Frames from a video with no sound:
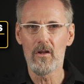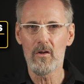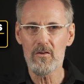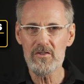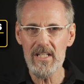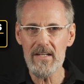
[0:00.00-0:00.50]

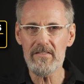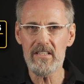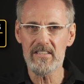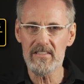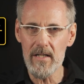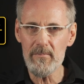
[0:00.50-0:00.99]
Longevity
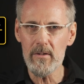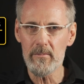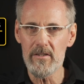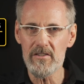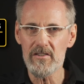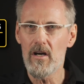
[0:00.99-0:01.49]

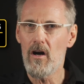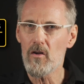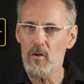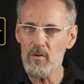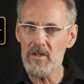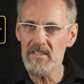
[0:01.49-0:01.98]
supplements,
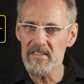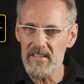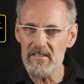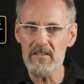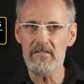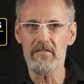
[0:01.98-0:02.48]
although
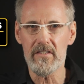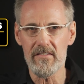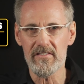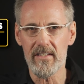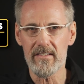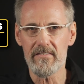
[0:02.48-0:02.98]
considered free of
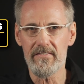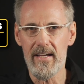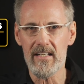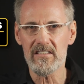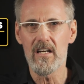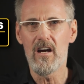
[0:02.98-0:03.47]
side
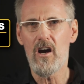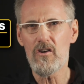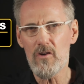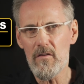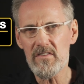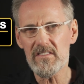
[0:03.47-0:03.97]
effects, are
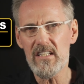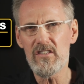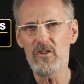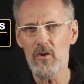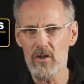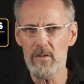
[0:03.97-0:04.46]
obviously
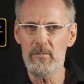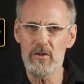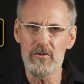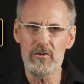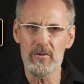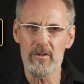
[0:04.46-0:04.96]
not
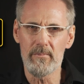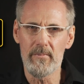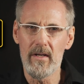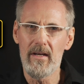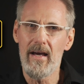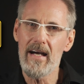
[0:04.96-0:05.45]
immune to them,
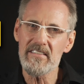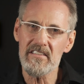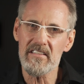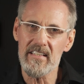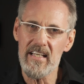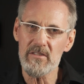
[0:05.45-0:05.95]
as
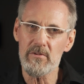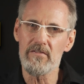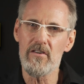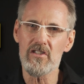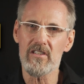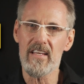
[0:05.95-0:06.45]
is the case with
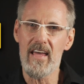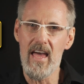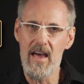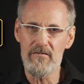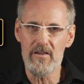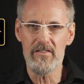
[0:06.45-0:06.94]
virtually
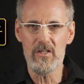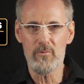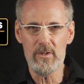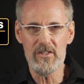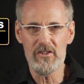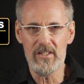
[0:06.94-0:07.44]
everything
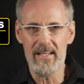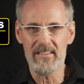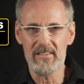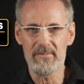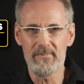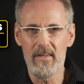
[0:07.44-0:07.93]
we
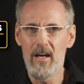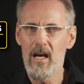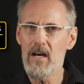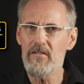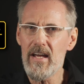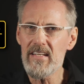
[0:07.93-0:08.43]
ingest.
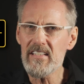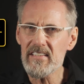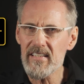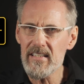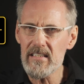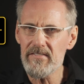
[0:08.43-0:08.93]
However, any
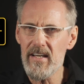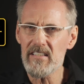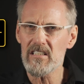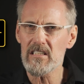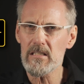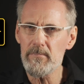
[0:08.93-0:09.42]
side
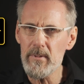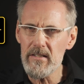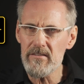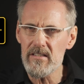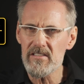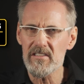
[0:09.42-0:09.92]
effects
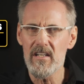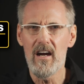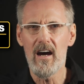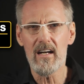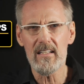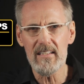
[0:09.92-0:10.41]
experienced
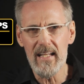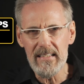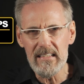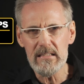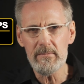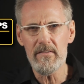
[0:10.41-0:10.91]
are
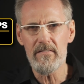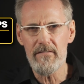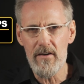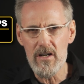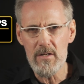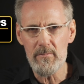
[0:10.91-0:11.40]
likely to be
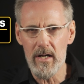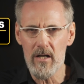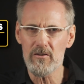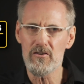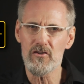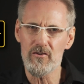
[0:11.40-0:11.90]
very
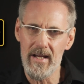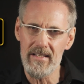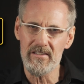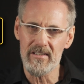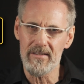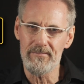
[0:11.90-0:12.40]
mild and
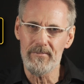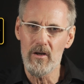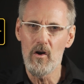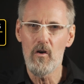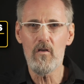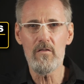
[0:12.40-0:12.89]
transient.
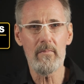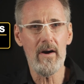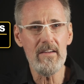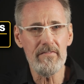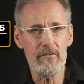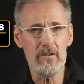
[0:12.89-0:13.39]
Over
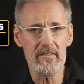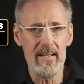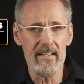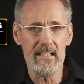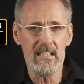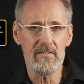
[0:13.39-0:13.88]
my 4
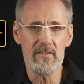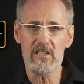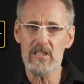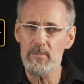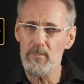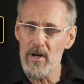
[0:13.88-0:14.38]
decades of
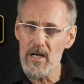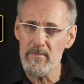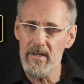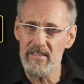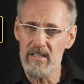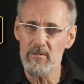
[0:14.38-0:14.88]

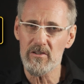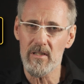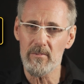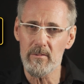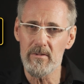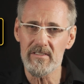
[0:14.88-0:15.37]
experimenting with
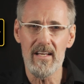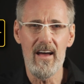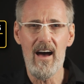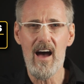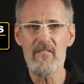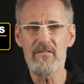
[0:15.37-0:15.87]
supplements,
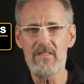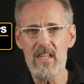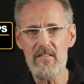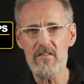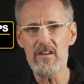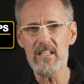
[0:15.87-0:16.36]
I've
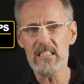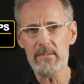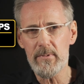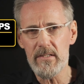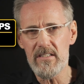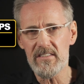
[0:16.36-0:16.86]
never
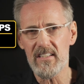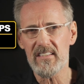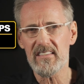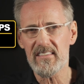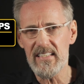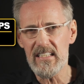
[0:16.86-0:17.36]
experienced a
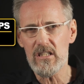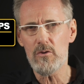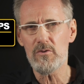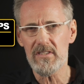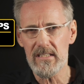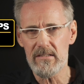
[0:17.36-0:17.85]

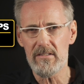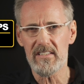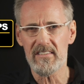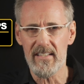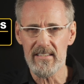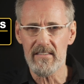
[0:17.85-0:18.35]
single serious
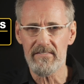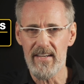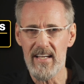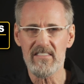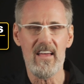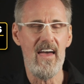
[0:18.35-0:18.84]
side
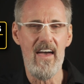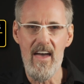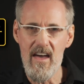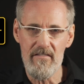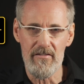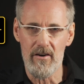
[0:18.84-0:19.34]
effect
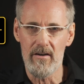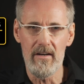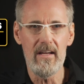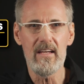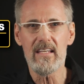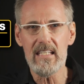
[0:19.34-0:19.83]
ever,
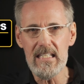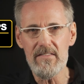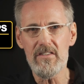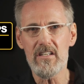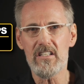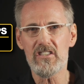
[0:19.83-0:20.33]

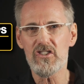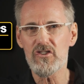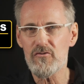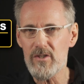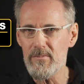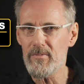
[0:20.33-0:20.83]
even at
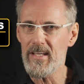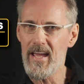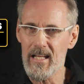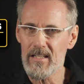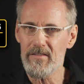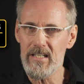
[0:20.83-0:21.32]
extremely
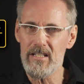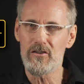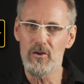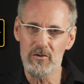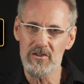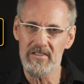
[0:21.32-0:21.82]
elevated
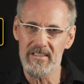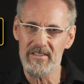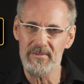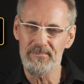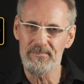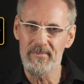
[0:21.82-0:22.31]

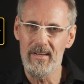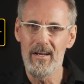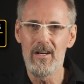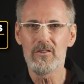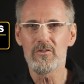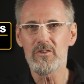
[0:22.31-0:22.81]
dosages.
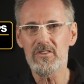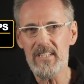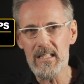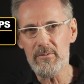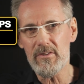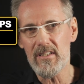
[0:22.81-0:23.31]
So
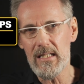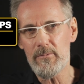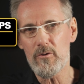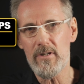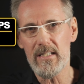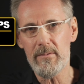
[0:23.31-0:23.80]
stick with the
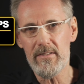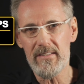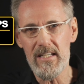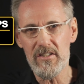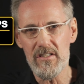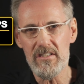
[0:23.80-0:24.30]
label
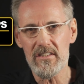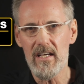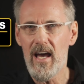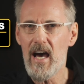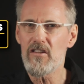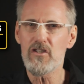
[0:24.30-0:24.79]
recommendations
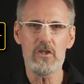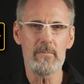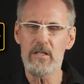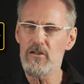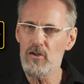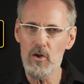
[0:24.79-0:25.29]
and there should
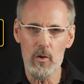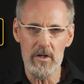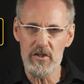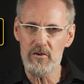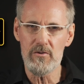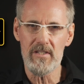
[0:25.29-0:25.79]
be no
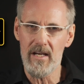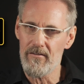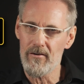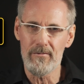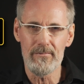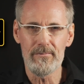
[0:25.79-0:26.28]
issues
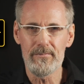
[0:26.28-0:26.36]
ever.